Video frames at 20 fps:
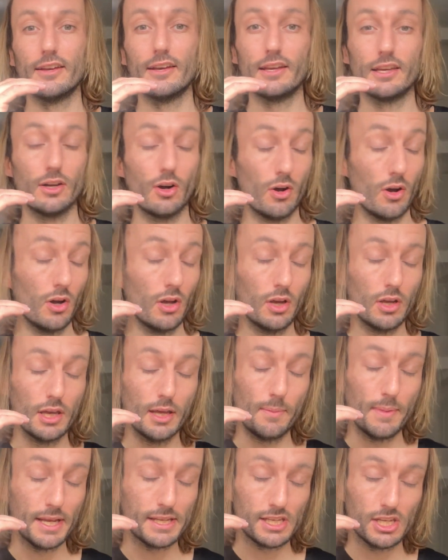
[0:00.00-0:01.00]

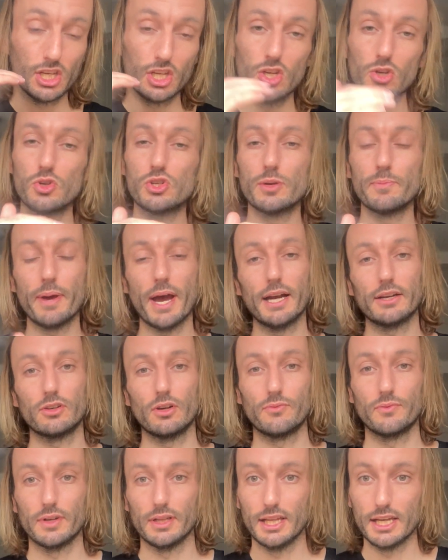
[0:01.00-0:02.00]
it makes a huge impact
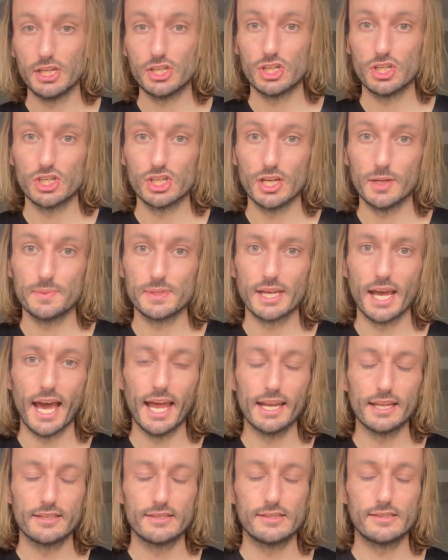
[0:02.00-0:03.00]
on relationships, and
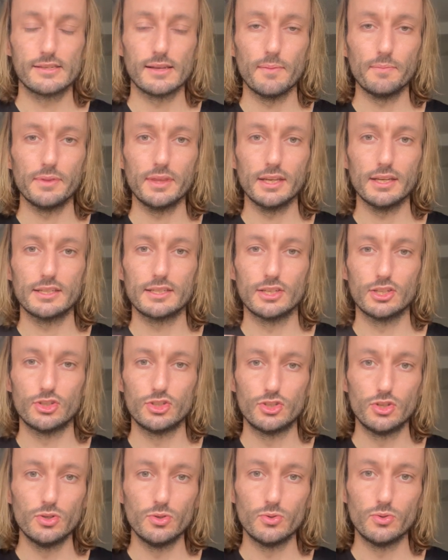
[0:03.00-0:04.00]
it's something to
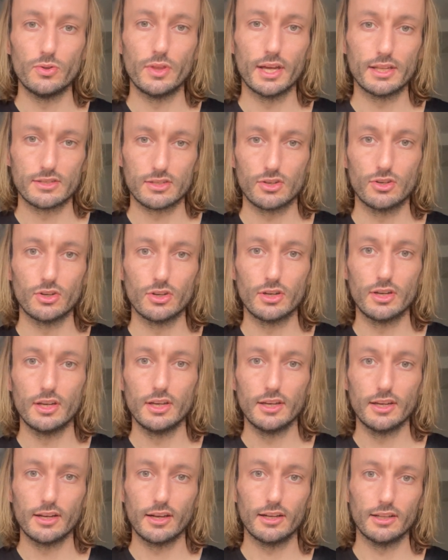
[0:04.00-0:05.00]
do that's good,
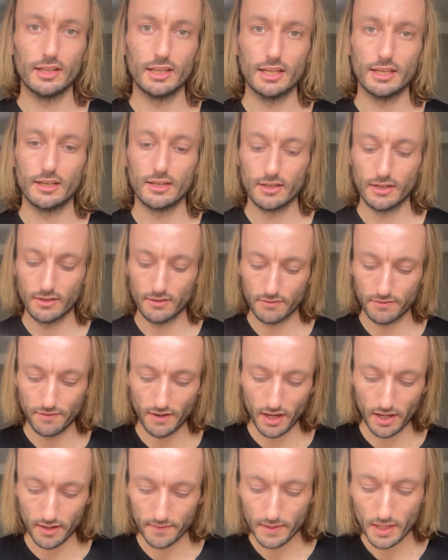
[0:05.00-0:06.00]
clean,
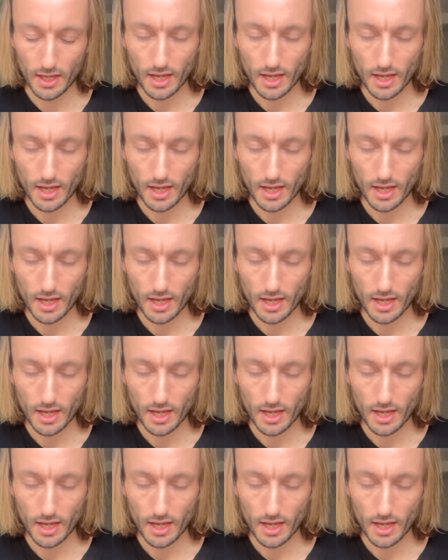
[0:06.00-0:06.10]
fun.